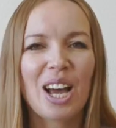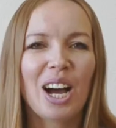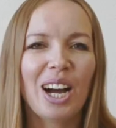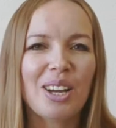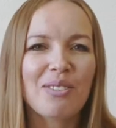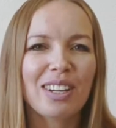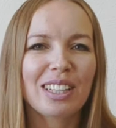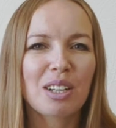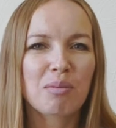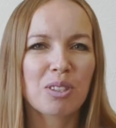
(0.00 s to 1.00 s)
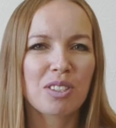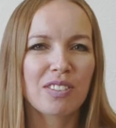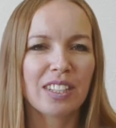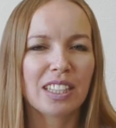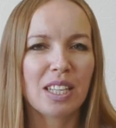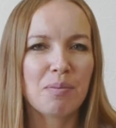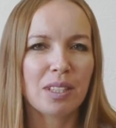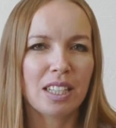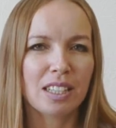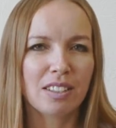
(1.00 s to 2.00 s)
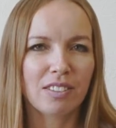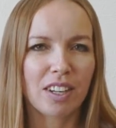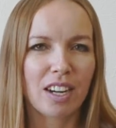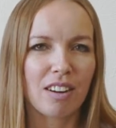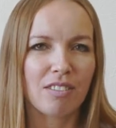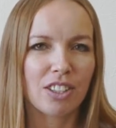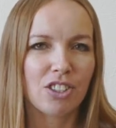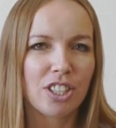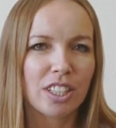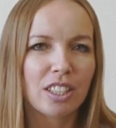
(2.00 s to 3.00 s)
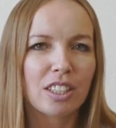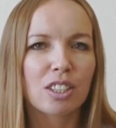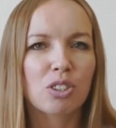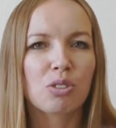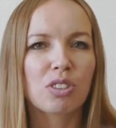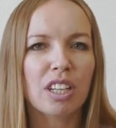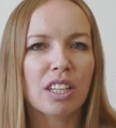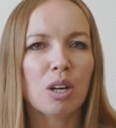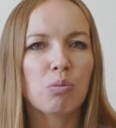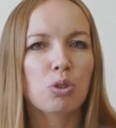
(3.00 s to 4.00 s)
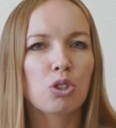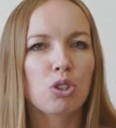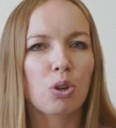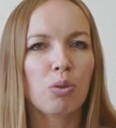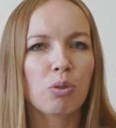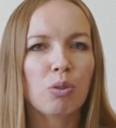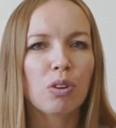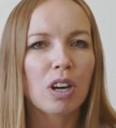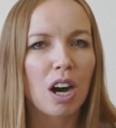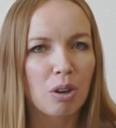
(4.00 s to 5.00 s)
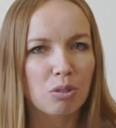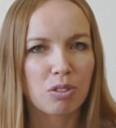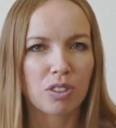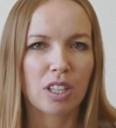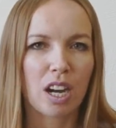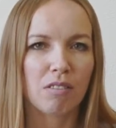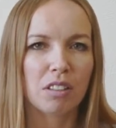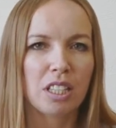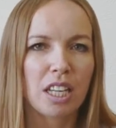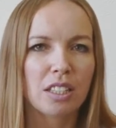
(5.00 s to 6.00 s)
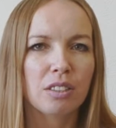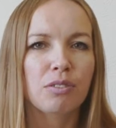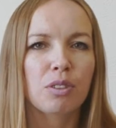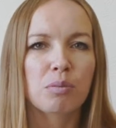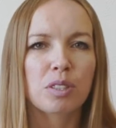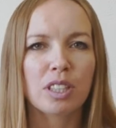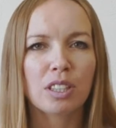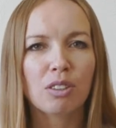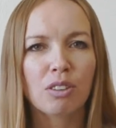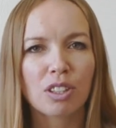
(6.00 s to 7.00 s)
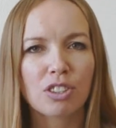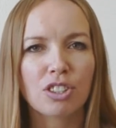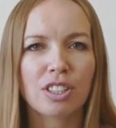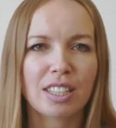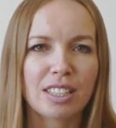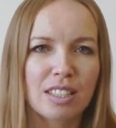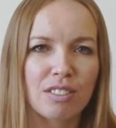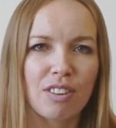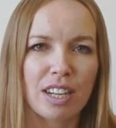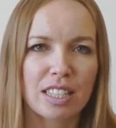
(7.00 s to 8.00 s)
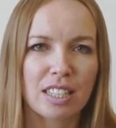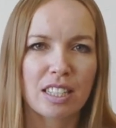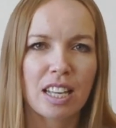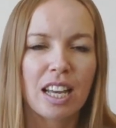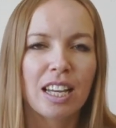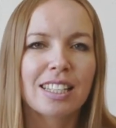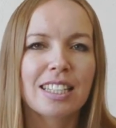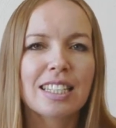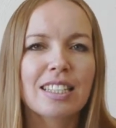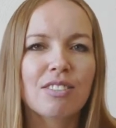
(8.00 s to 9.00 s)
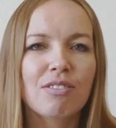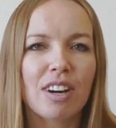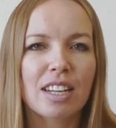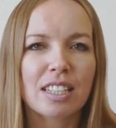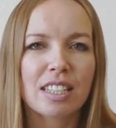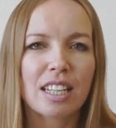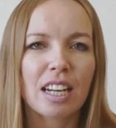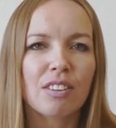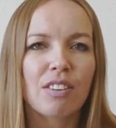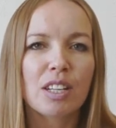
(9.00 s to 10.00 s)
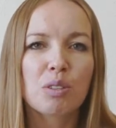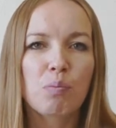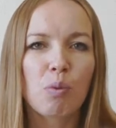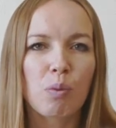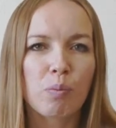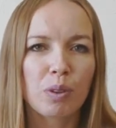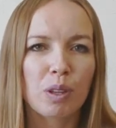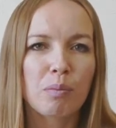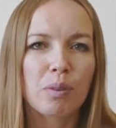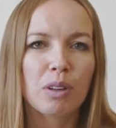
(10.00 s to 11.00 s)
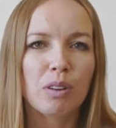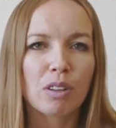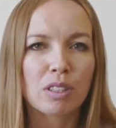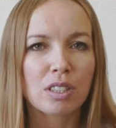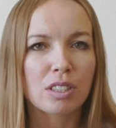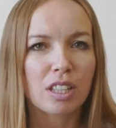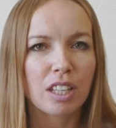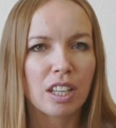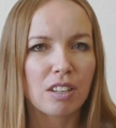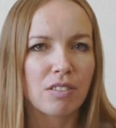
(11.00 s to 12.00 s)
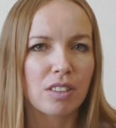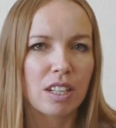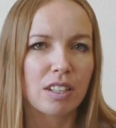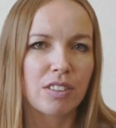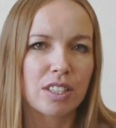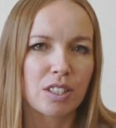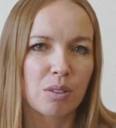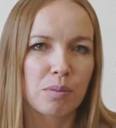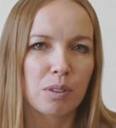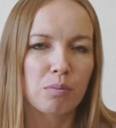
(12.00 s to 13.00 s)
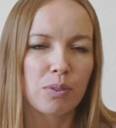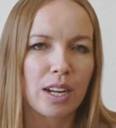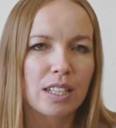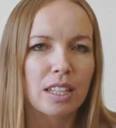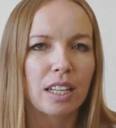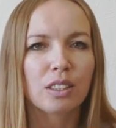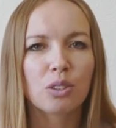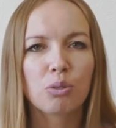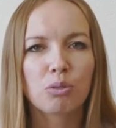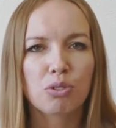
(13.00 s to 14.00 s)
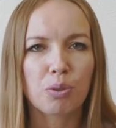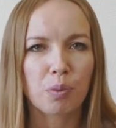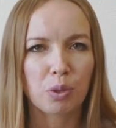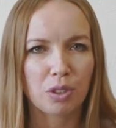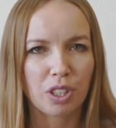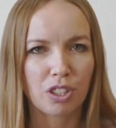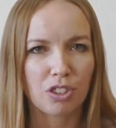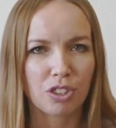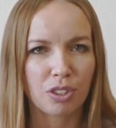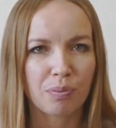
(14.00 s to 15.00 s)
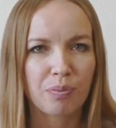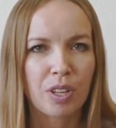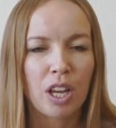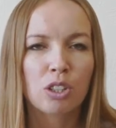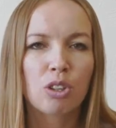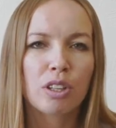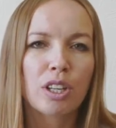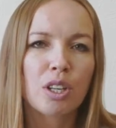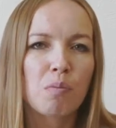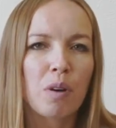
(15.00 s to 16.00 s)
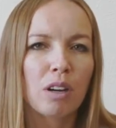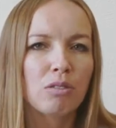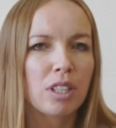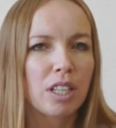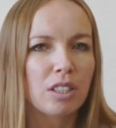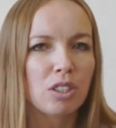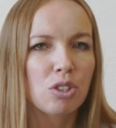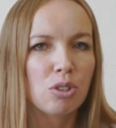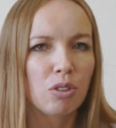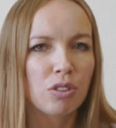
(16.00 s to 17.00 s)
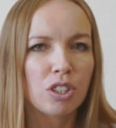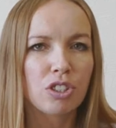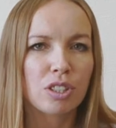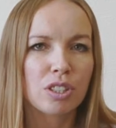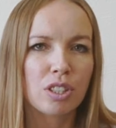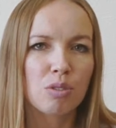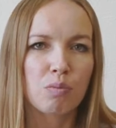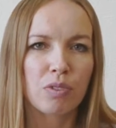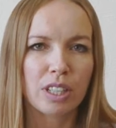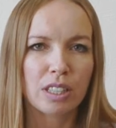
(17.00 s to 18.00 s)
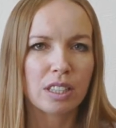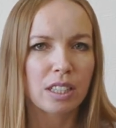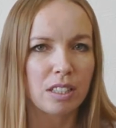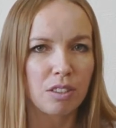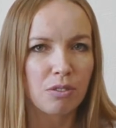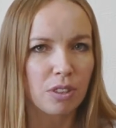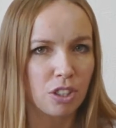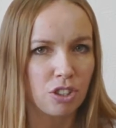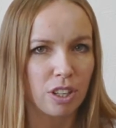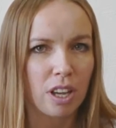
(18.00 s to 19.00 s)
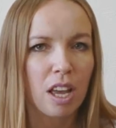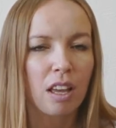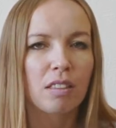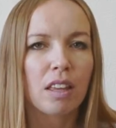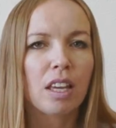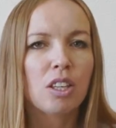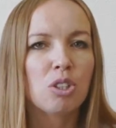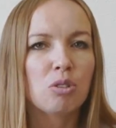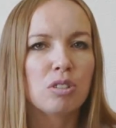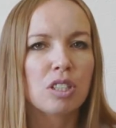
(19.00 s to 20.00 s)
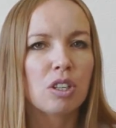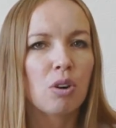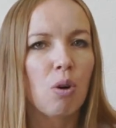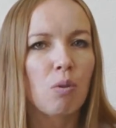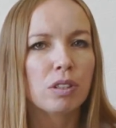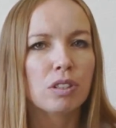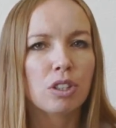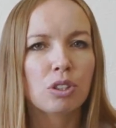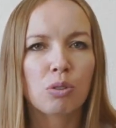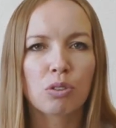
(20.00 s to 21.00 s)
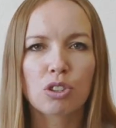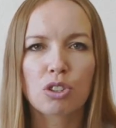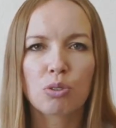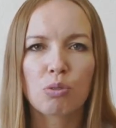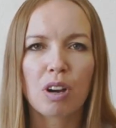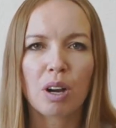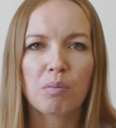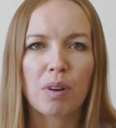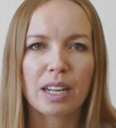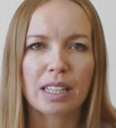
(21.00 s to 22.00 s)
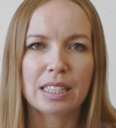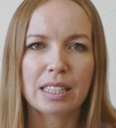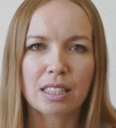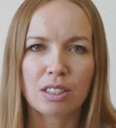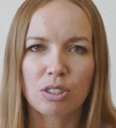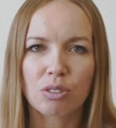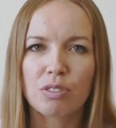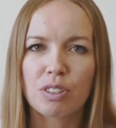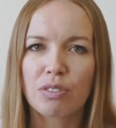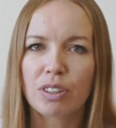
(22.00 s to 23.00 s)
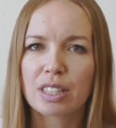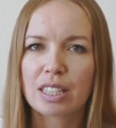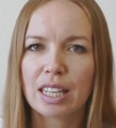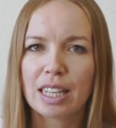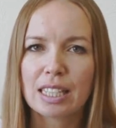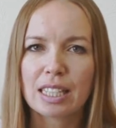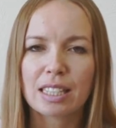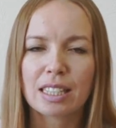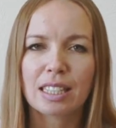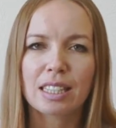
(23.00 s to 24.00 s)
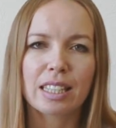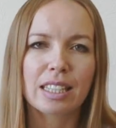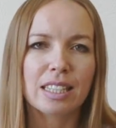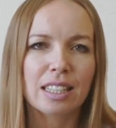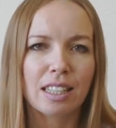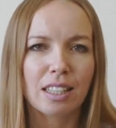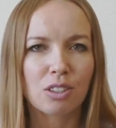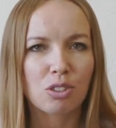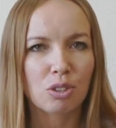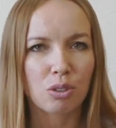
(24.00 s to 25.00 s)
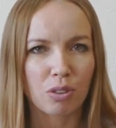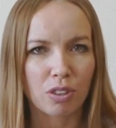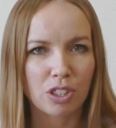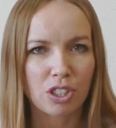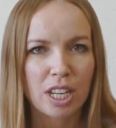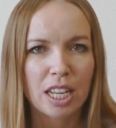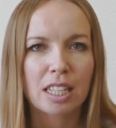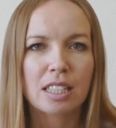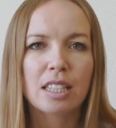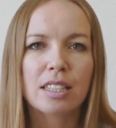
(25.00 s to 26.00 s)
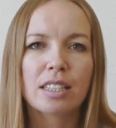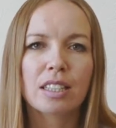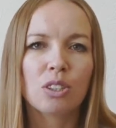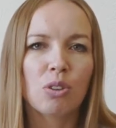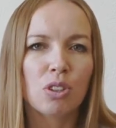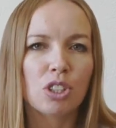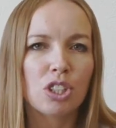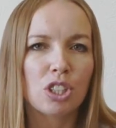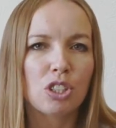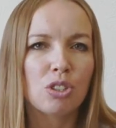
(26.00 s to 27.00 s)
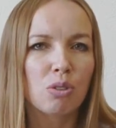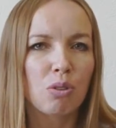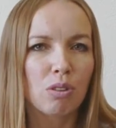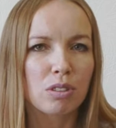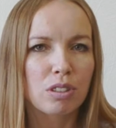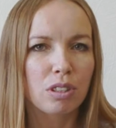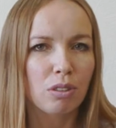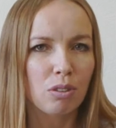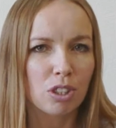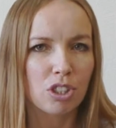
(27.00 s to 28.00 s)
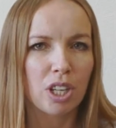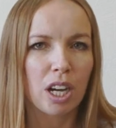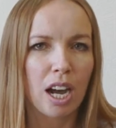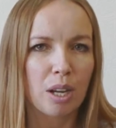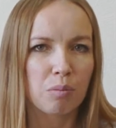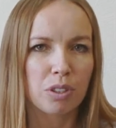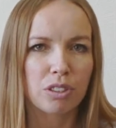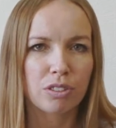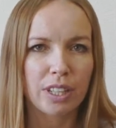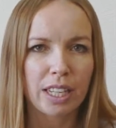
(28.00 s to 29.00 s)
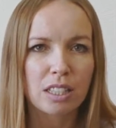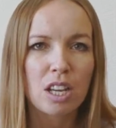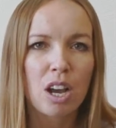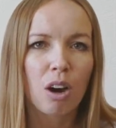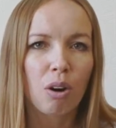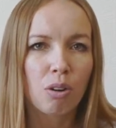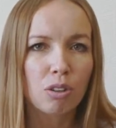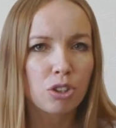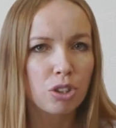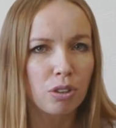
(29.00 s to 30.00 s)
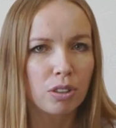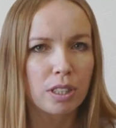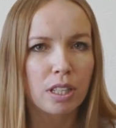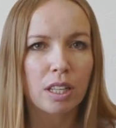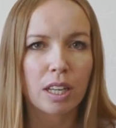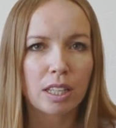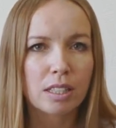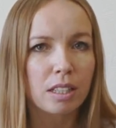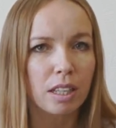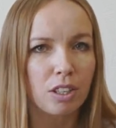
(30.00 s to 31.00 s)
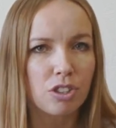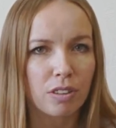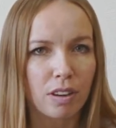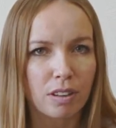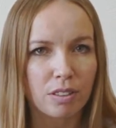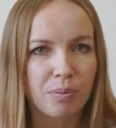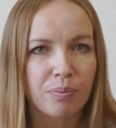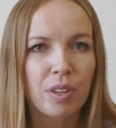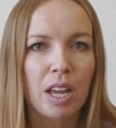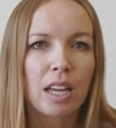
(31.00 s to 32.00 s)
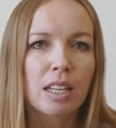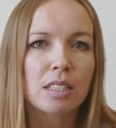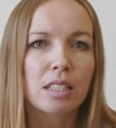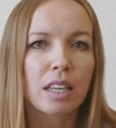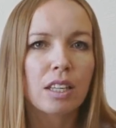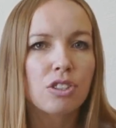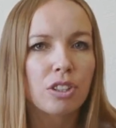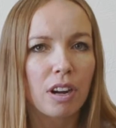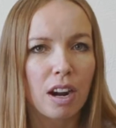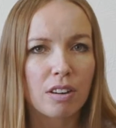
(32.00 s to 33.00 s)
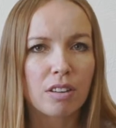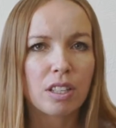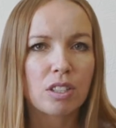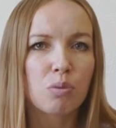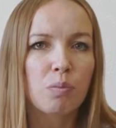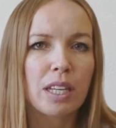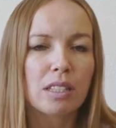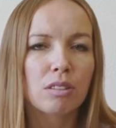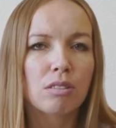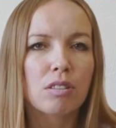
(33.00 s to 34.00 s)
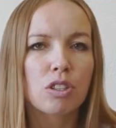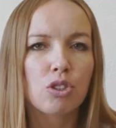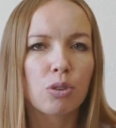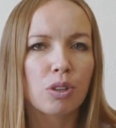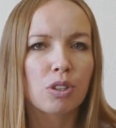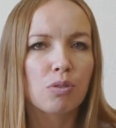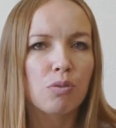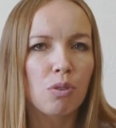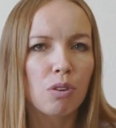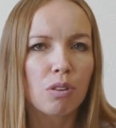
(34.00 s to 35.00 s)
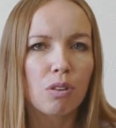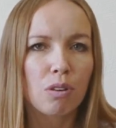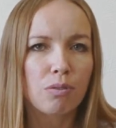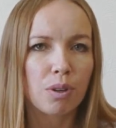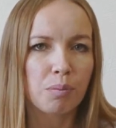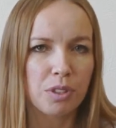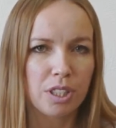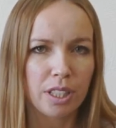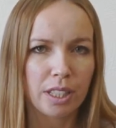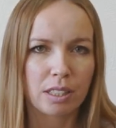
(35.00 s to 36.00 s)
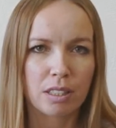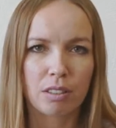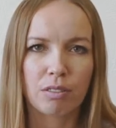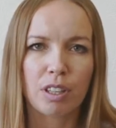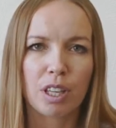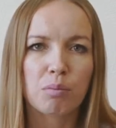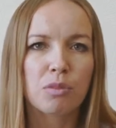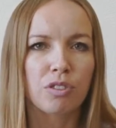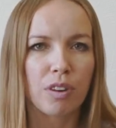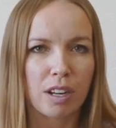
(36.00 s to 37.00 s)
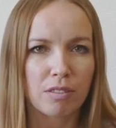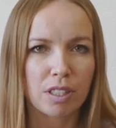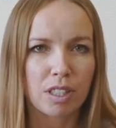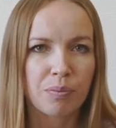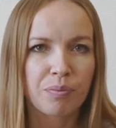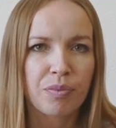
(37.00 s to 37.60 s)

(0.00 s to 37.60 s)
Hi, welcome to the ReclaiMe Data Recovery channel and today I will show you how to recover data from Synology NAS devices. These devices are quite popular because they have a reasonable price and good reputation. Talking about data storage, this brand has a feature. They use their own technology to combine disks of different sizes into a single storage. This technology is called Synology Hybrid RAID or shortly SHR. SHR is based on the joint work of MD and LVM drivers.